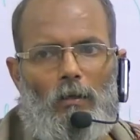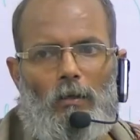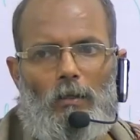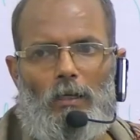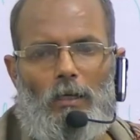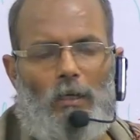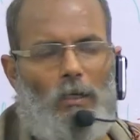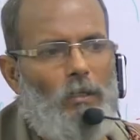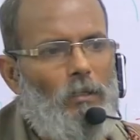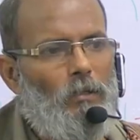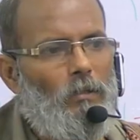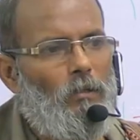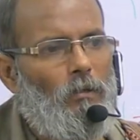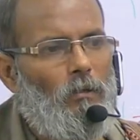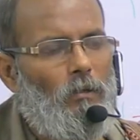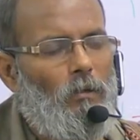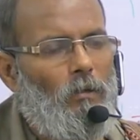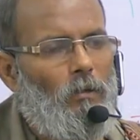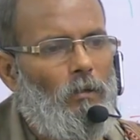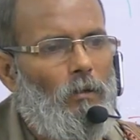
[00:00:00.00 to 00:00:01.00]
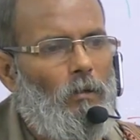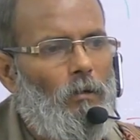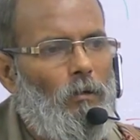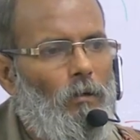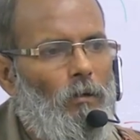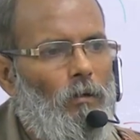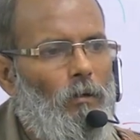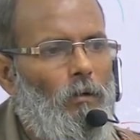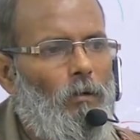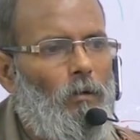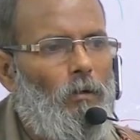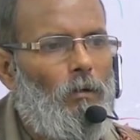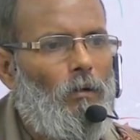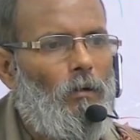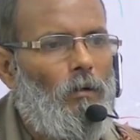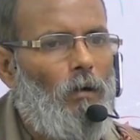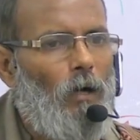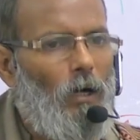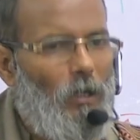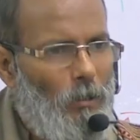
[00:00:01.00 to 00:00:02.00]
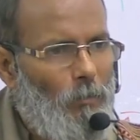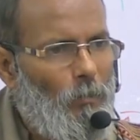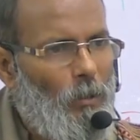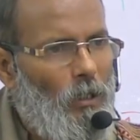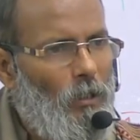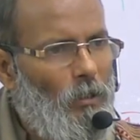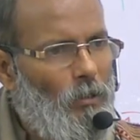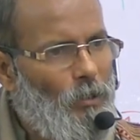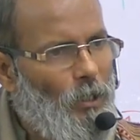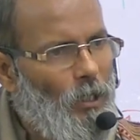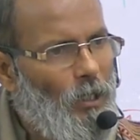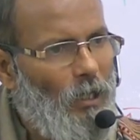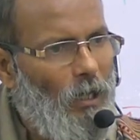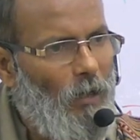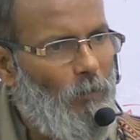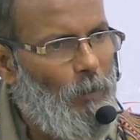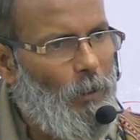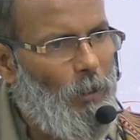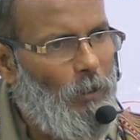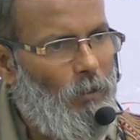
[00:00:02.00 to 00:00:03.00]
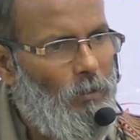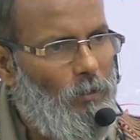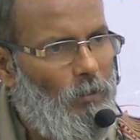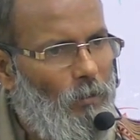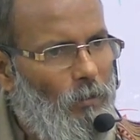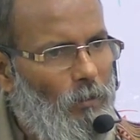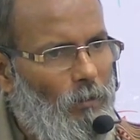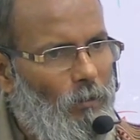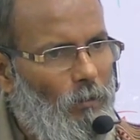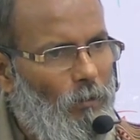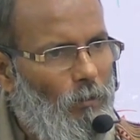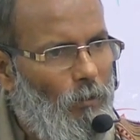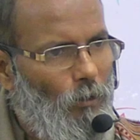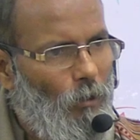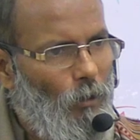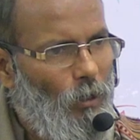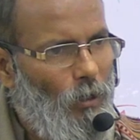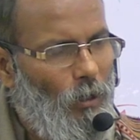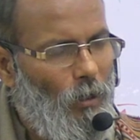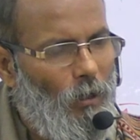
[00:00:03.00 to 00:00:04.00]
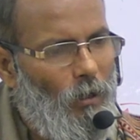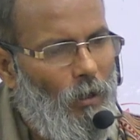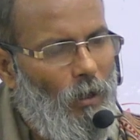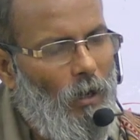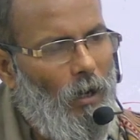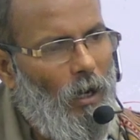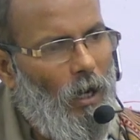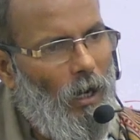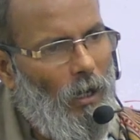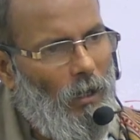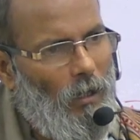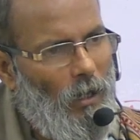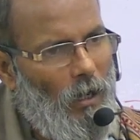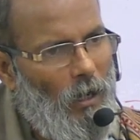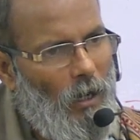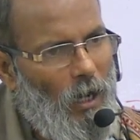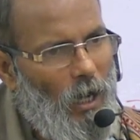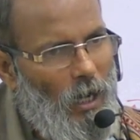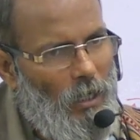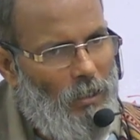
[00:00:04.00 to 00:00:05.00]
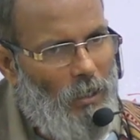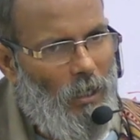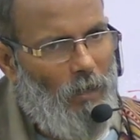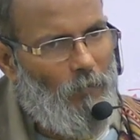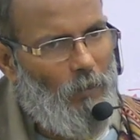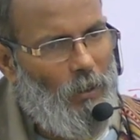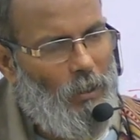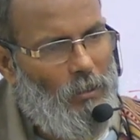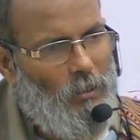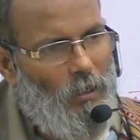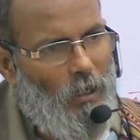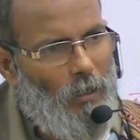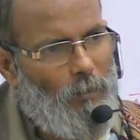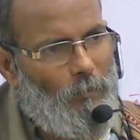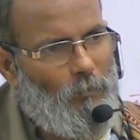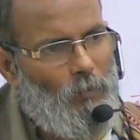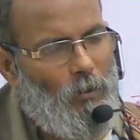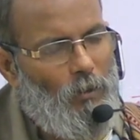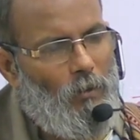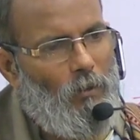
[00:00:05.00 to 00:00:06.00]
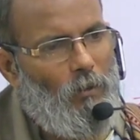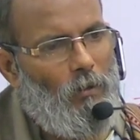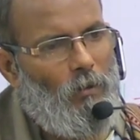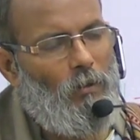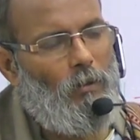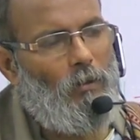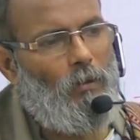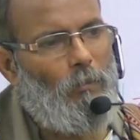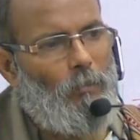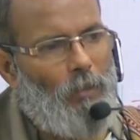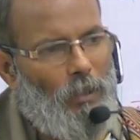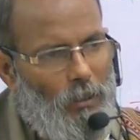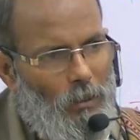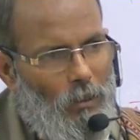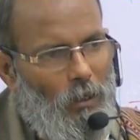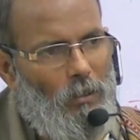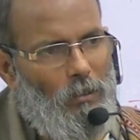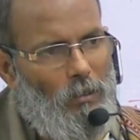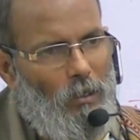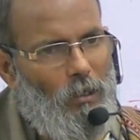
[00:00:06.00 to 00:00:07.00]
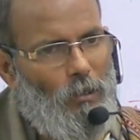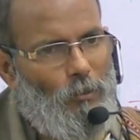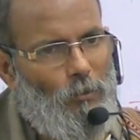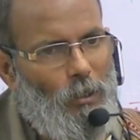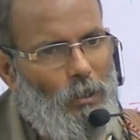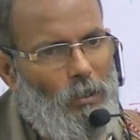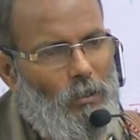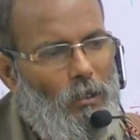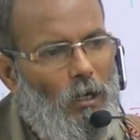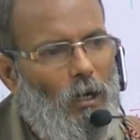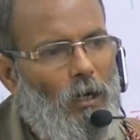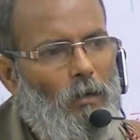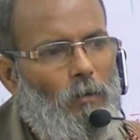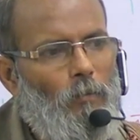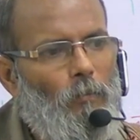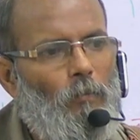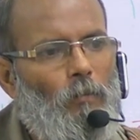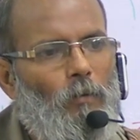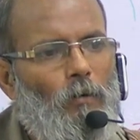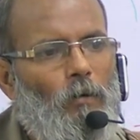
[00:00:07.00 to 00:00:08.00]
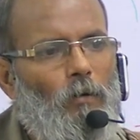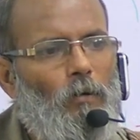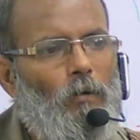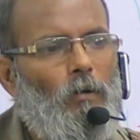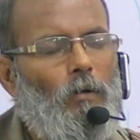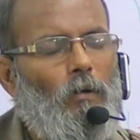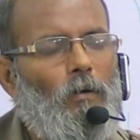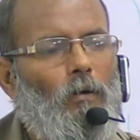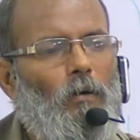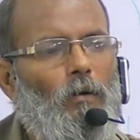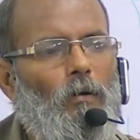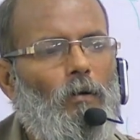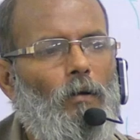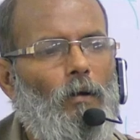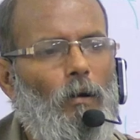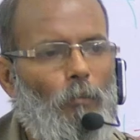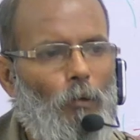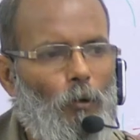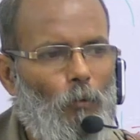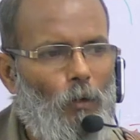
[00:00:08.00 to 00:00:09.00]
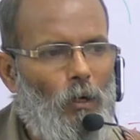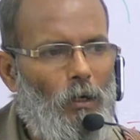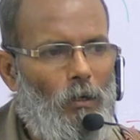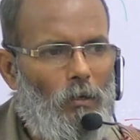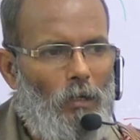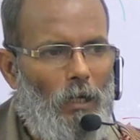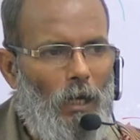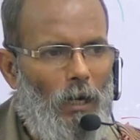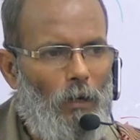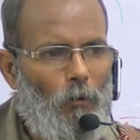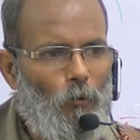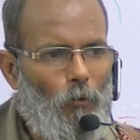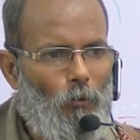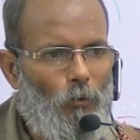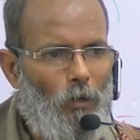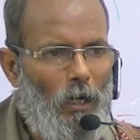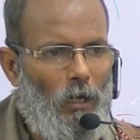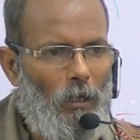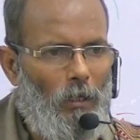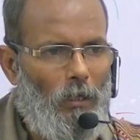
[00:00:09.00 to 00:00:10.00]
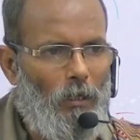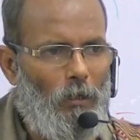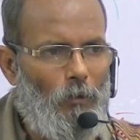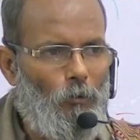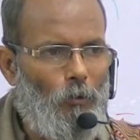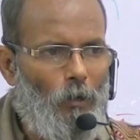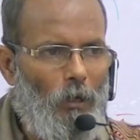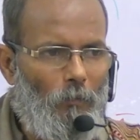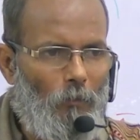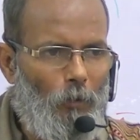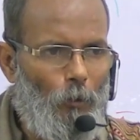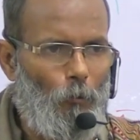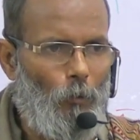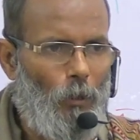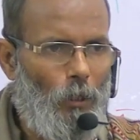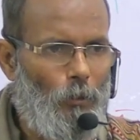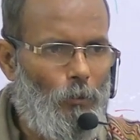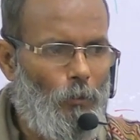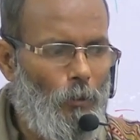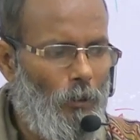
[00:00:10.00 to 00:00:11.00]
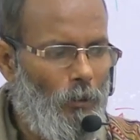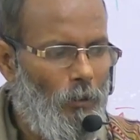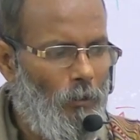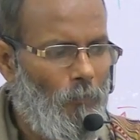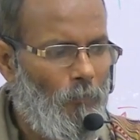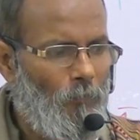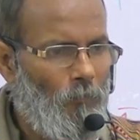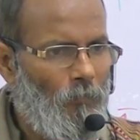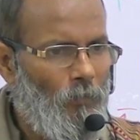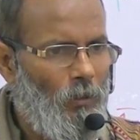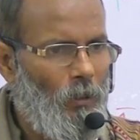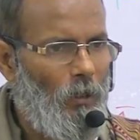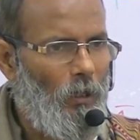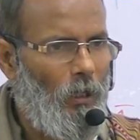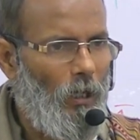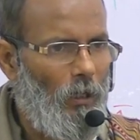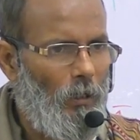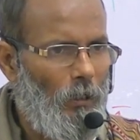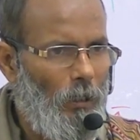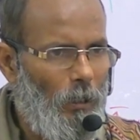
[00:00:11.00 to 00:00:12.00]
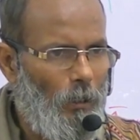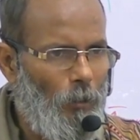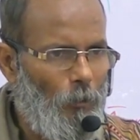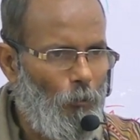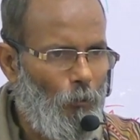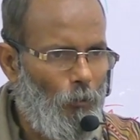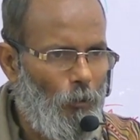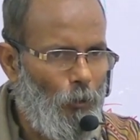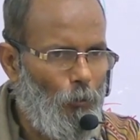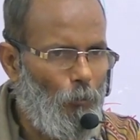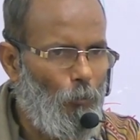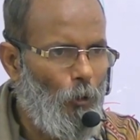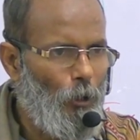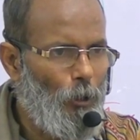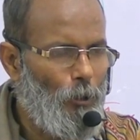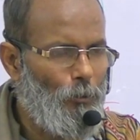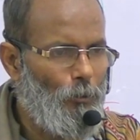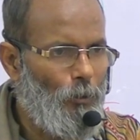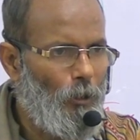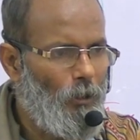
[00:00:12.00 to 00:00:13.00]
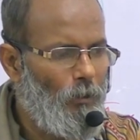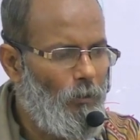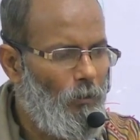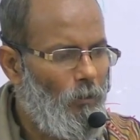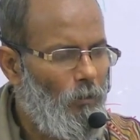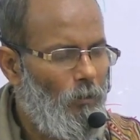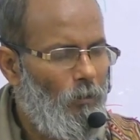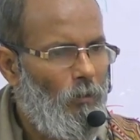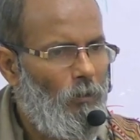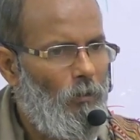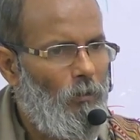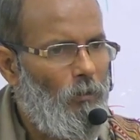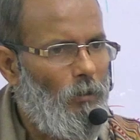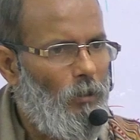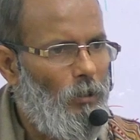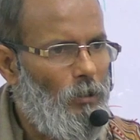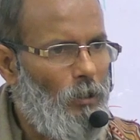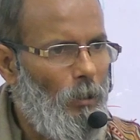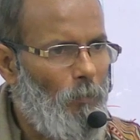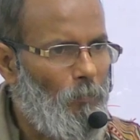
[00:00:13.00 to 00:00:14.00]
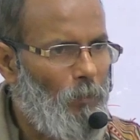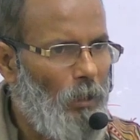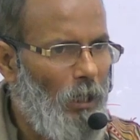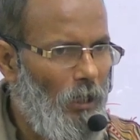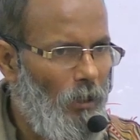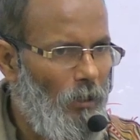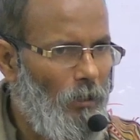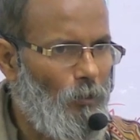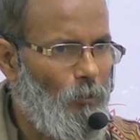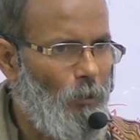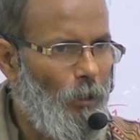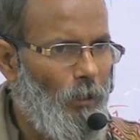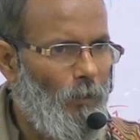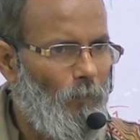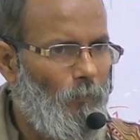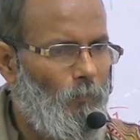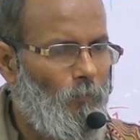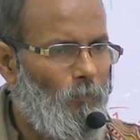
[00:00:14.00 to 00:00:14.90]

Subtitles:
there is ultimately 3 cavities. Alright. And as I have described, the metatarsal joints are number 1, calcaneo-navicular joint, calcaneo-cuboid joint, the subtalar joint,